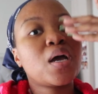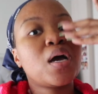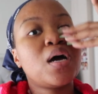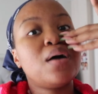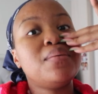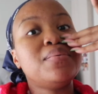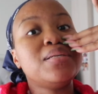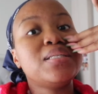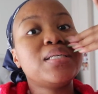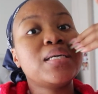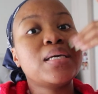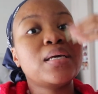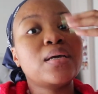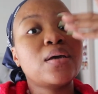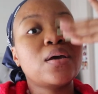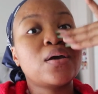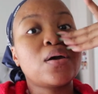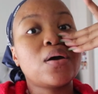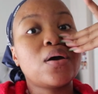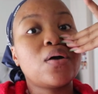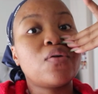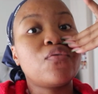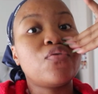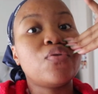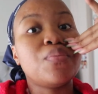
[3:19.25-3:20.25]
I've been taking
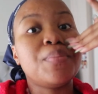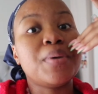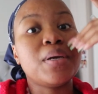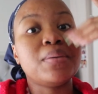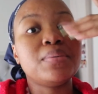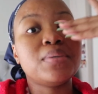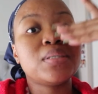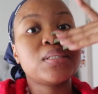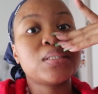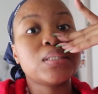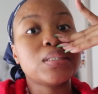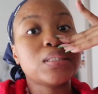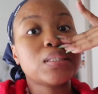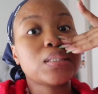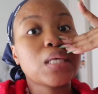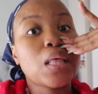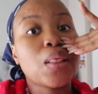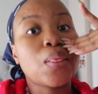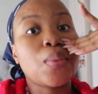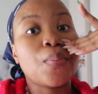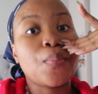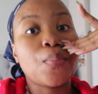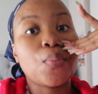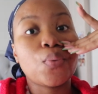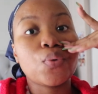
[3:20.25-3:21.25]
care of the baby since
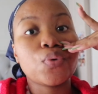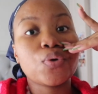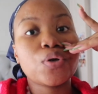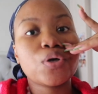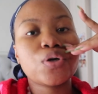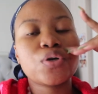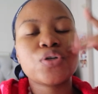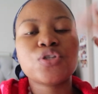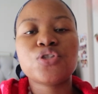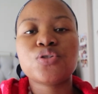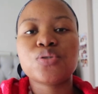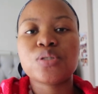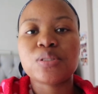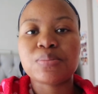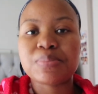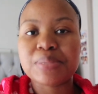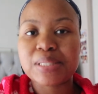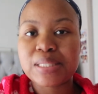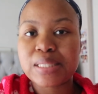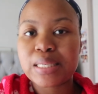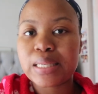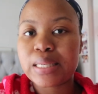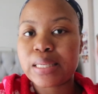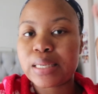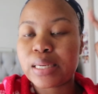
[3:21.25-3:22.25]
the morning because she was
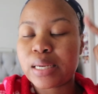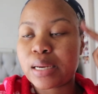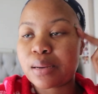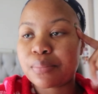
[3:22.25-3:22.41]
busy cleaning